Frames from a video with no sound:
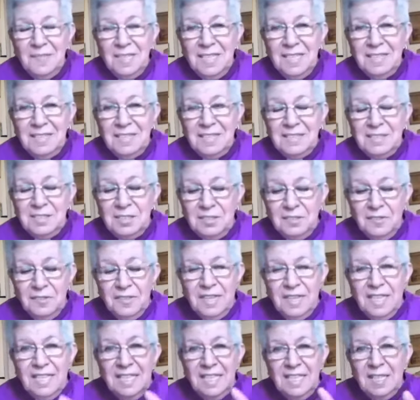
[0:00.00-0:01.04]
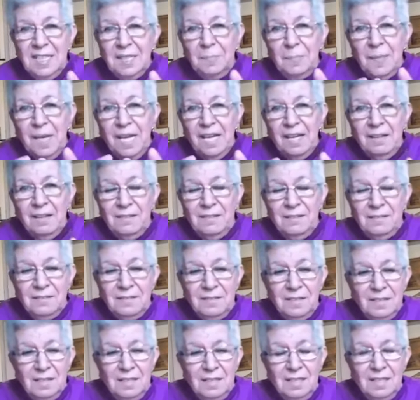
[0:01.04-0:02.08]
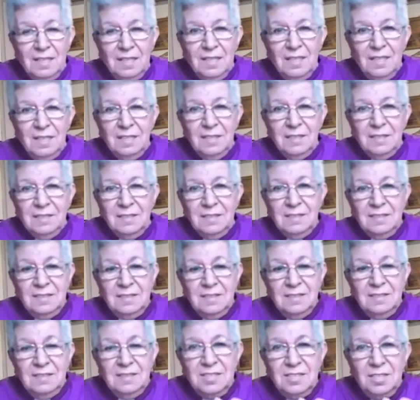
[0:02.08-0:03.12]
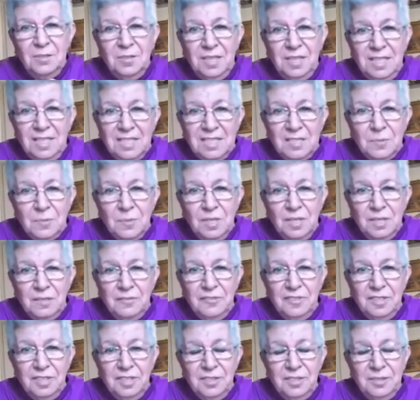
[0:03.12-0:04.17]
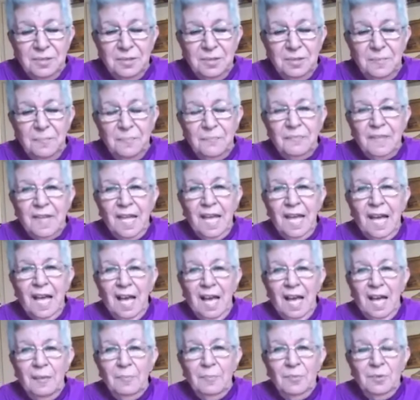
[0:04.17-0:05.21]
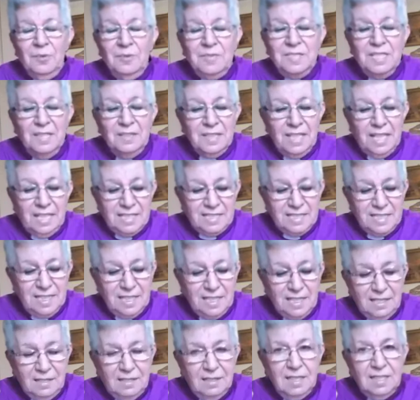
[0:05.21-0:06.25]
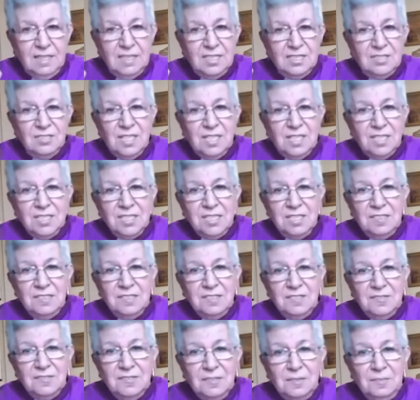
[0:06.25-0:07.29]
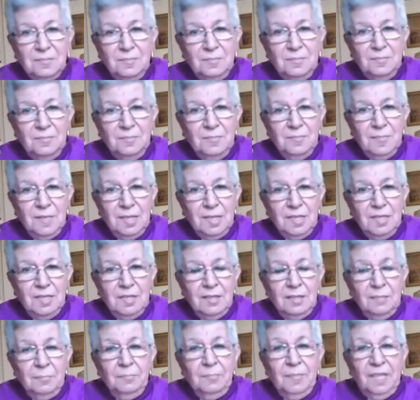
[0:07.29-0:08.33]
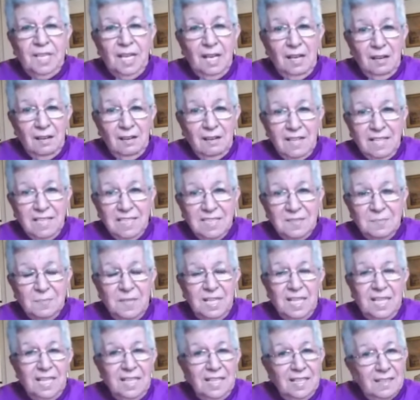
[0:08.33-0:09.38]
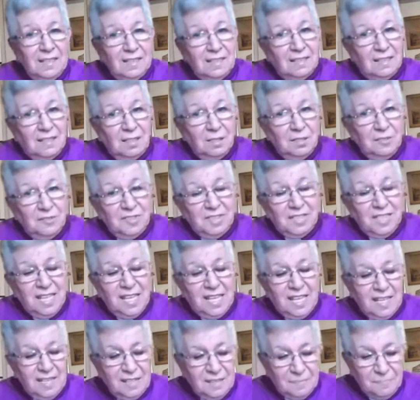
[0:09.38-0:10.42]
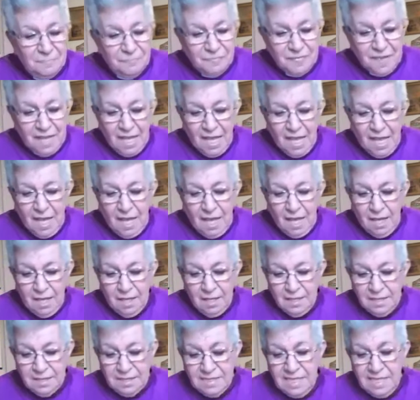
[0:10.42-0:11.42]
I'm sort of thinking about doing this work for you. I'm also getting instructions from behind me over there,